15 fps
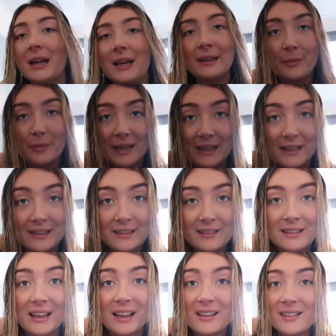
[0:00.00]
and a big
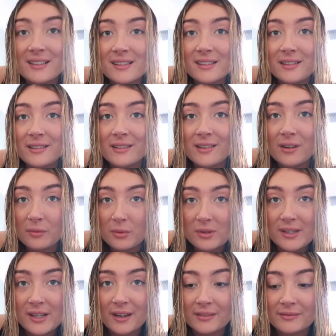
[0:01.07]
glass of
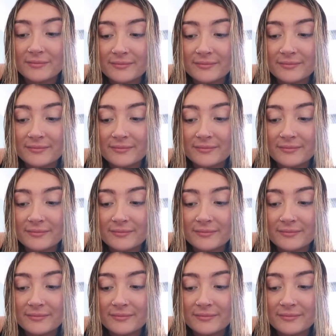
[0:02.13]
water.